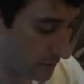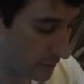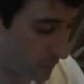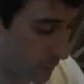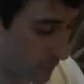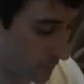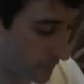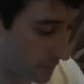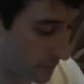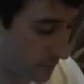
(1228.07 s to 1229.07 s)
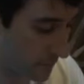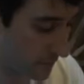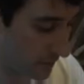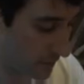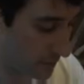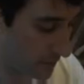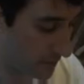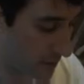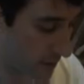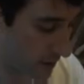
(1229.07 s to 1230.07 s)
of jewels, but the lips
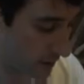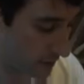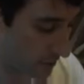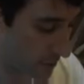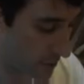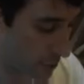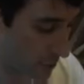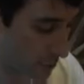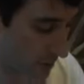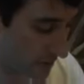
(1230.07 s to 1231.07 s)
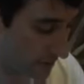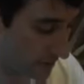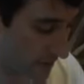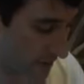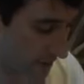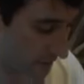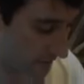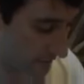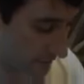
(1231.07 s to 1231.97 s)
of knowledge are a more precious thing.